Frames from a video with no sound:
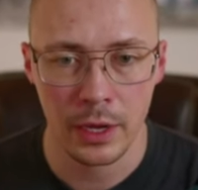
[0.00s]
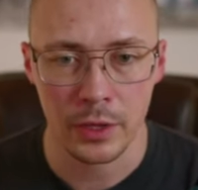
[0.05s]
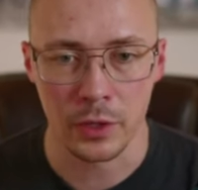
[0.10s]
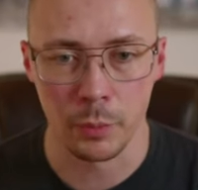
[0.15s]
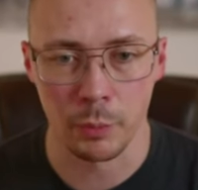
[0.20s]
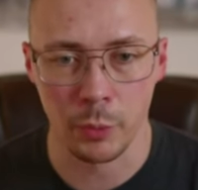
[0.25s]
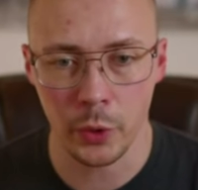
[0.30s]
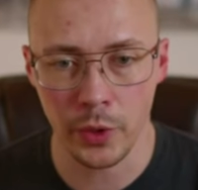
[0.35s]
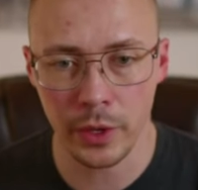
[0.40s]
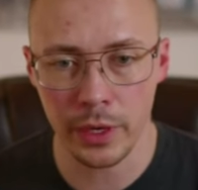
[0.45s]
The
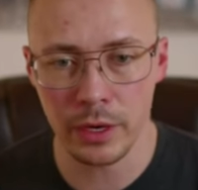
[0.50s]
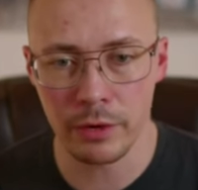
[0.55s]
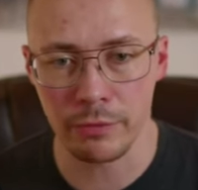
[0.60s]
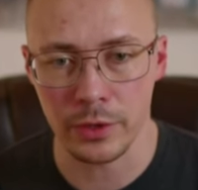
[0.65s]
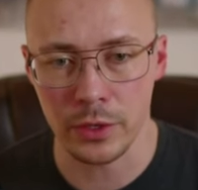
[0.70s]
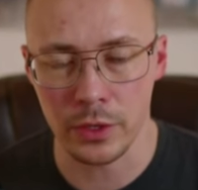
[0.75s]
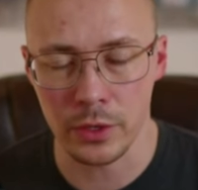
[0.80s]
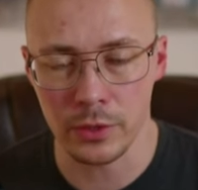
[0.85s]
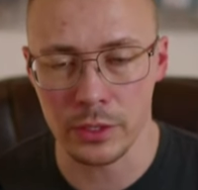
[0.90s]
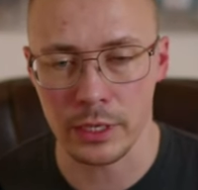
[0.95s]
point of
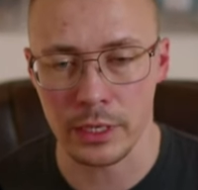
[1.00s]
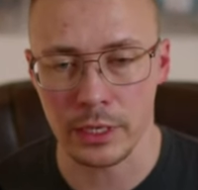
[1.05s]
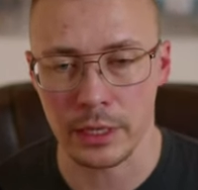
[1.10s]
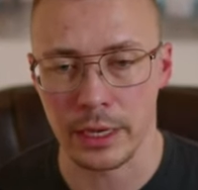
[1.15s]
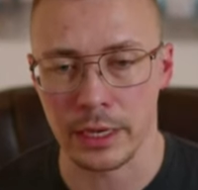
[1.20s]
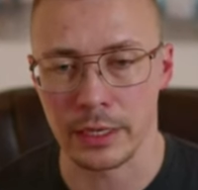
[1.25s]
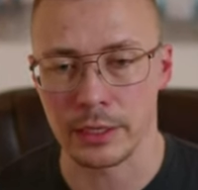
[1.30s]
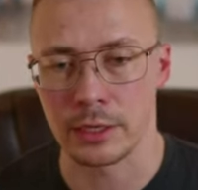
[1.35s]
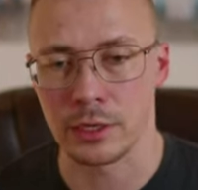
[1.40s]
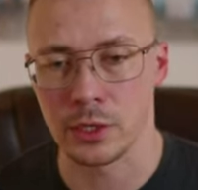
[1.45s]
using
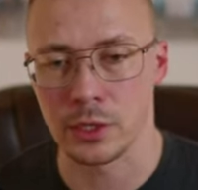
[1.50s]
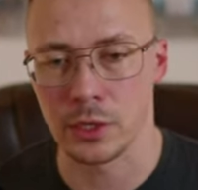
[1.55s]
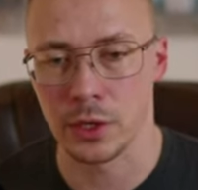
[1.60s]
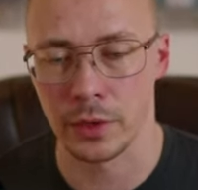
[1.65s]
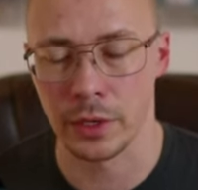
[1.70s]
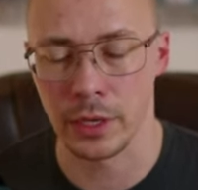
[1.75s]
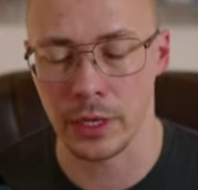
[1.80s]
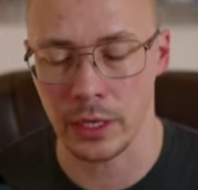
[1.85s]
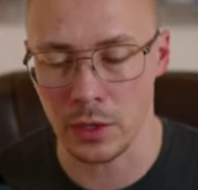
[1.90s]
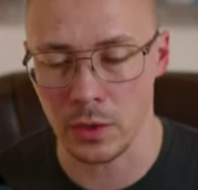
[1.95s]
this is so
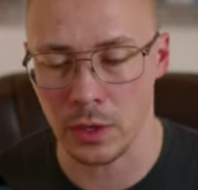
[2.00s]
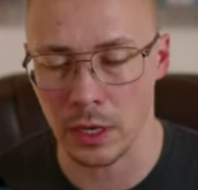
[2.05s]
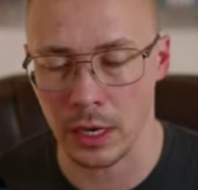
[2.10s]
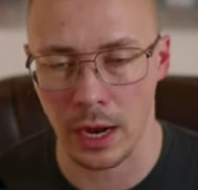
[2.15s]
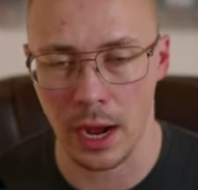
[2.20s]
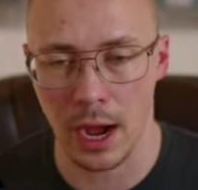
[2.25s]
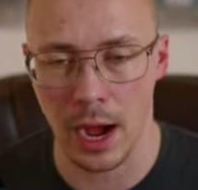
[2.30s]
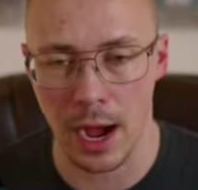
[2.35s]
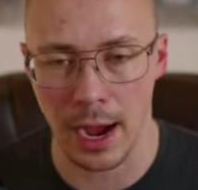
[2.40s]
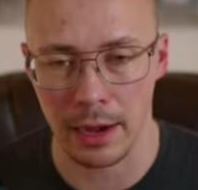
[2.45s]
that you can
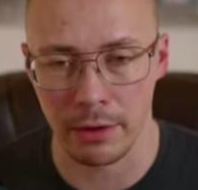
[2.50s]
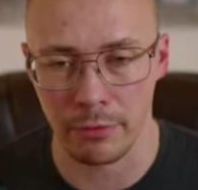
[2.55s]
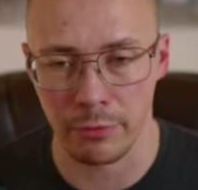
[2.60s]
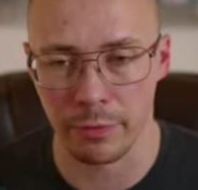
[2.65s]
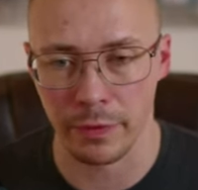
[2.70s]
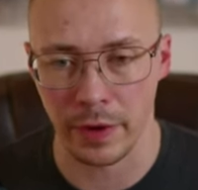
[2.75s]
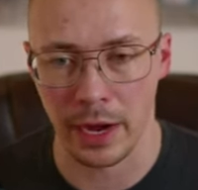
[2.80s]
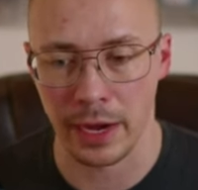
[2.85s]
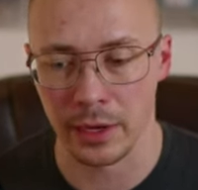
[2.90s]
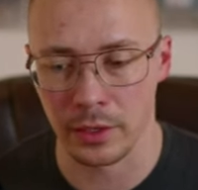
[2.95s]
hide
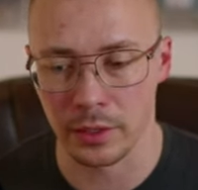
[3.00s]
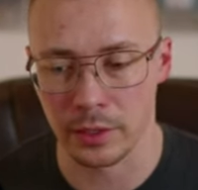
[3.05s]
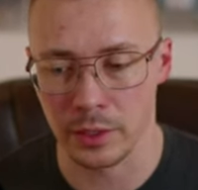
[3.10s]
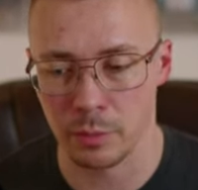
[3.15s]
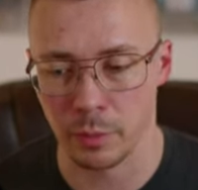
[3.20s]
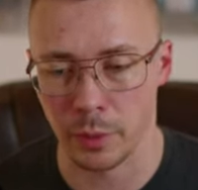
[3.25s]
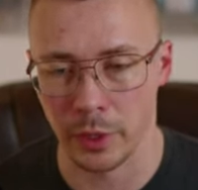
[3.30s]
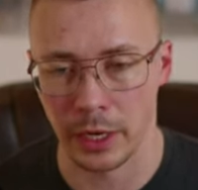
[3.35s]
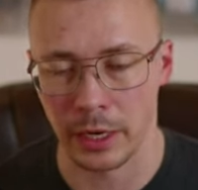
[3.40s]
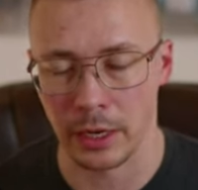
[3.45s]
files,
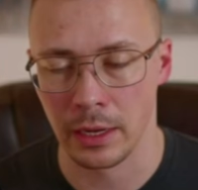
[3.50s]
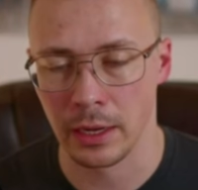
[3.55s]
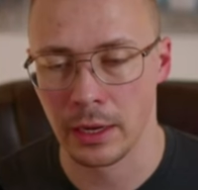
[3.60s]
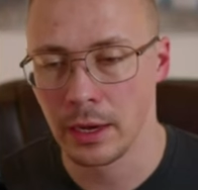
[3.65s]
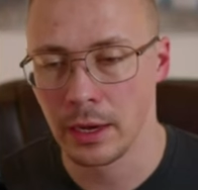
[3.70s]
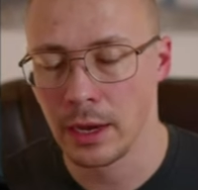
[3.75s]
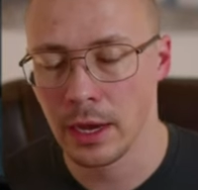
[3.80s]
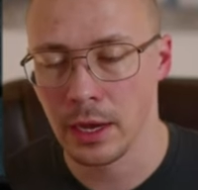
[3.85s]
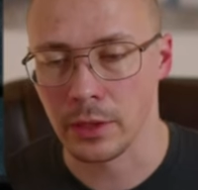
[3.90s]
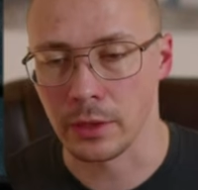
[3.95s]
but
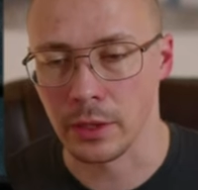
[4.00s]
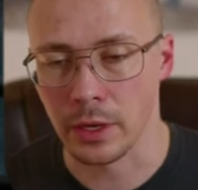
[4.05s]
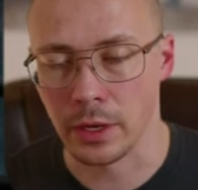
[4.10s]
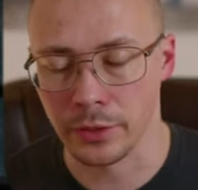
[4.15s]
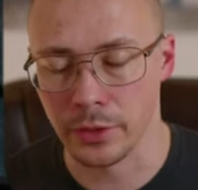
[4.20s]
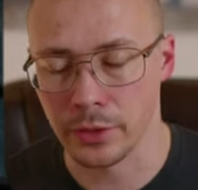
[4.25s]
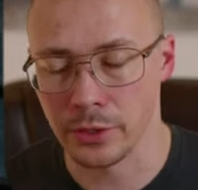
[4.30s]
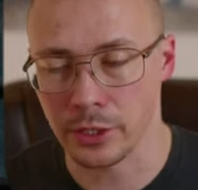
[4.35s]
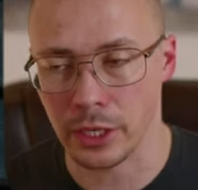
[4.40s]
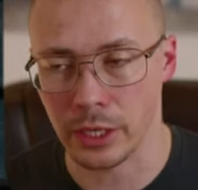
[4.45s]
now
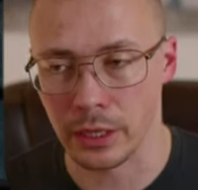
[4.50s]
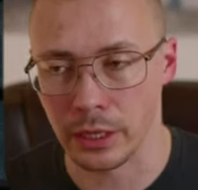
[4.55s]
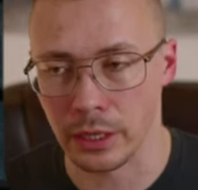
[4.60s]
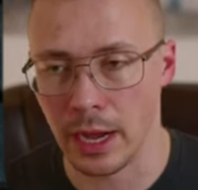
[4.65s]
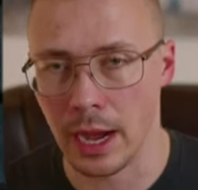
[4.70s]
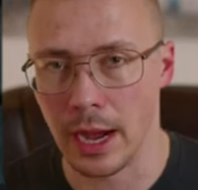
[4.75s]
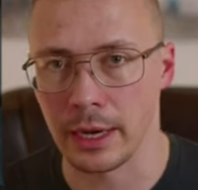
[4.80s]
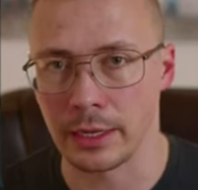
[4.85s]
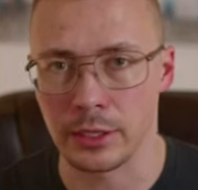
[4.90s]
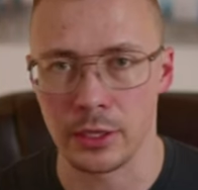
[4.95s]
there's a
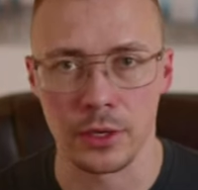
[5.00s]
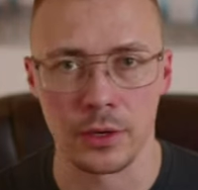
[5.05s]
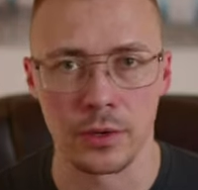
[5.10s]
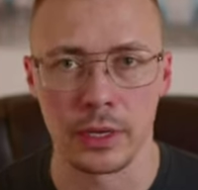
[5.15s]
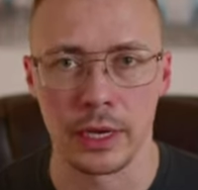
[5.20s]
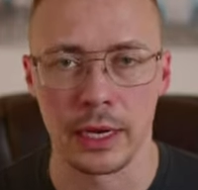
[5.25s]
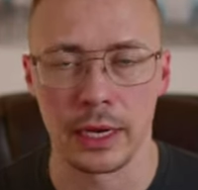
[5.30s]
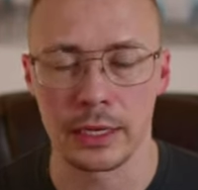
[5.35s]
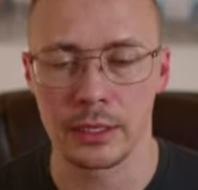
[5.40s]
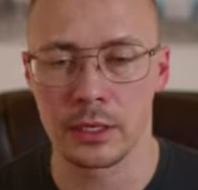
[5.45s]
lot to
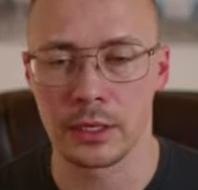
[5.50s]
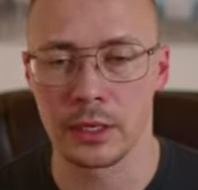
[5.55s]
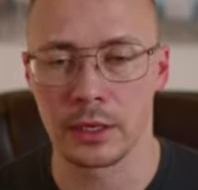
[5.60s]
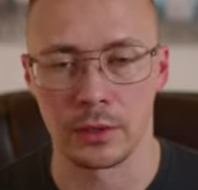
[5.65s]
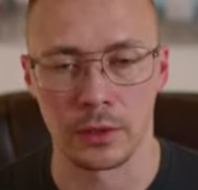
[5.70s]
this.